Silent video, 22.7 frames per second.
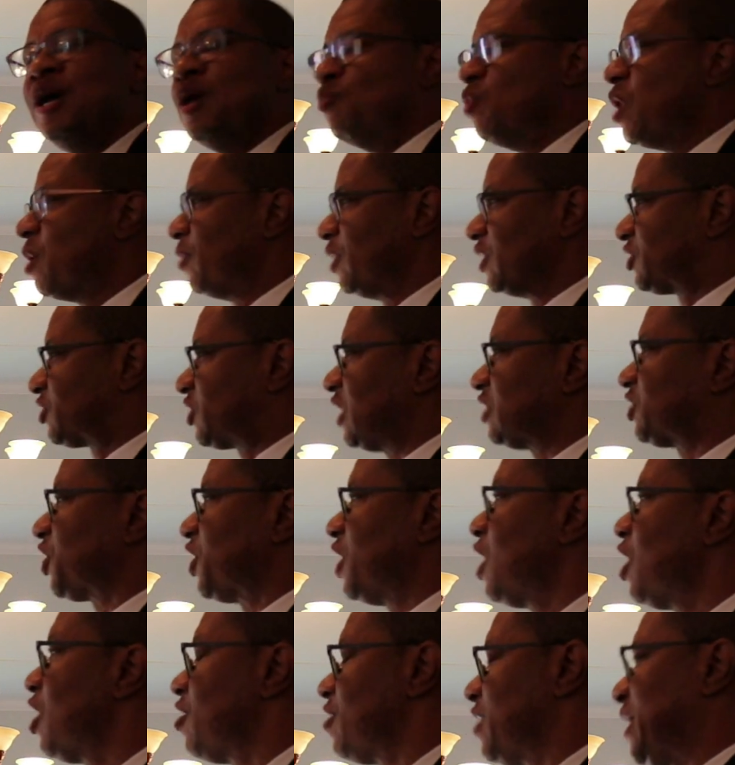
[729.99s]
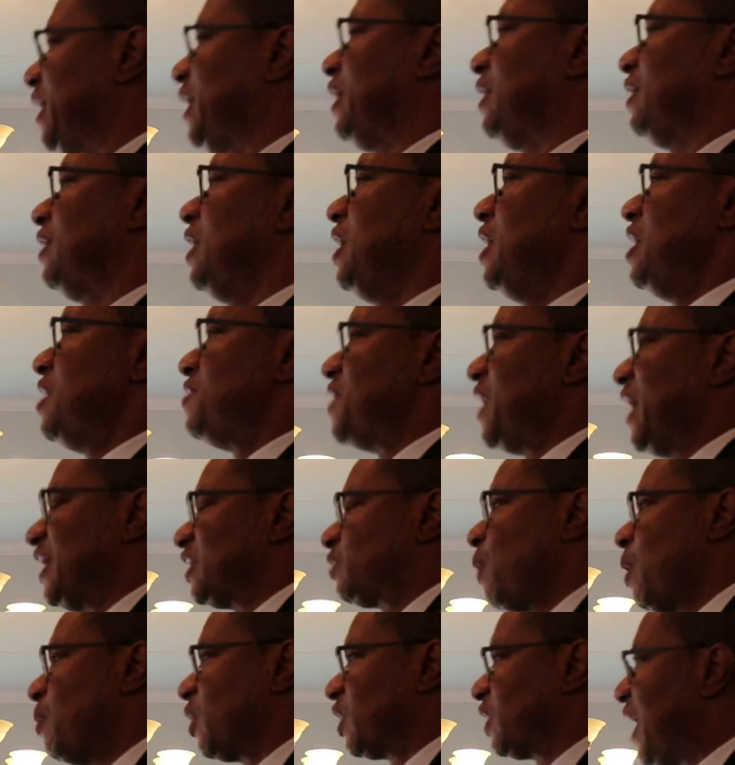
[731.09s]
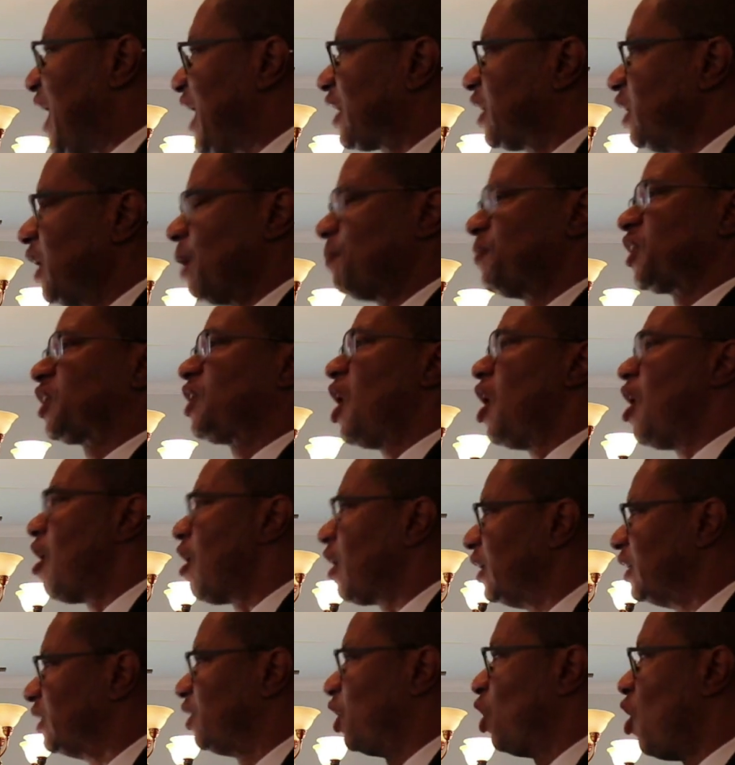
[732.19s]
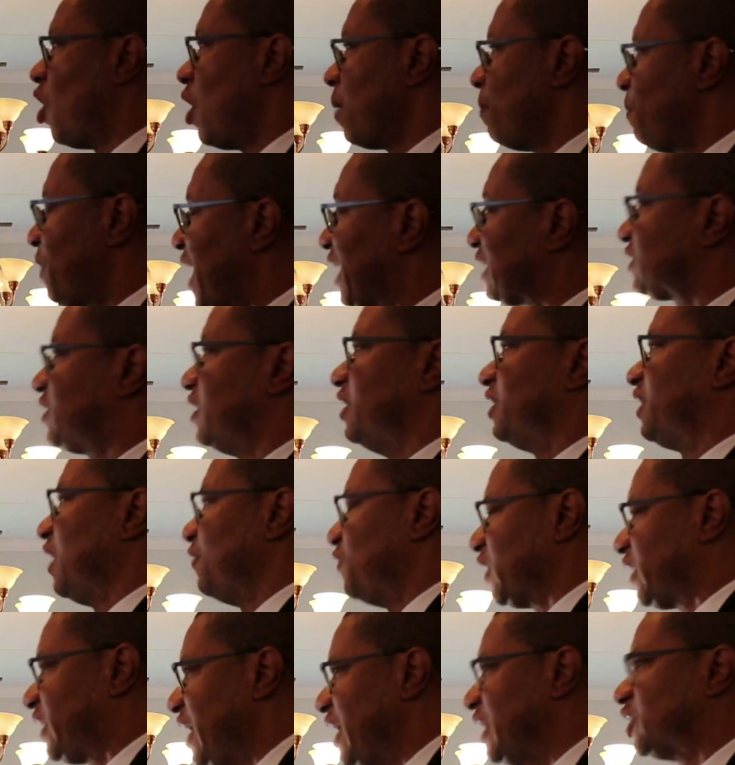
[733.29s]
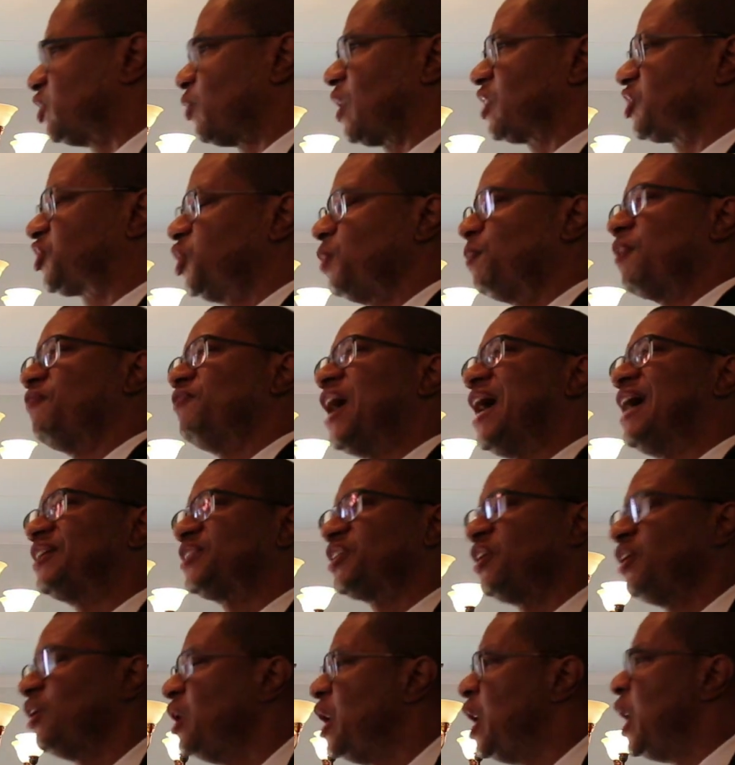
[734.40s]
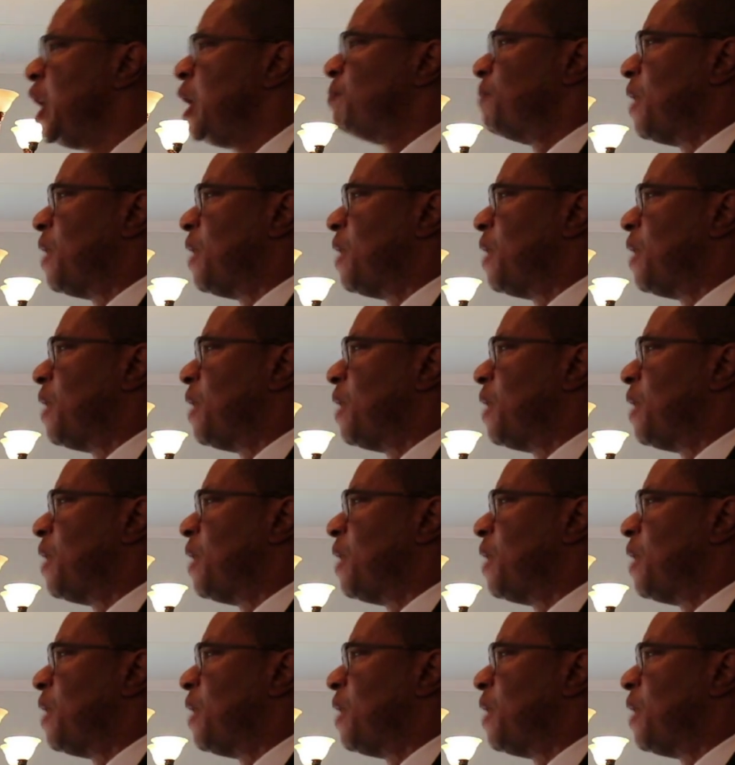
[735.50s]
We were in such a hurry that as we were locking up the car and going back to give the key to our supervisor,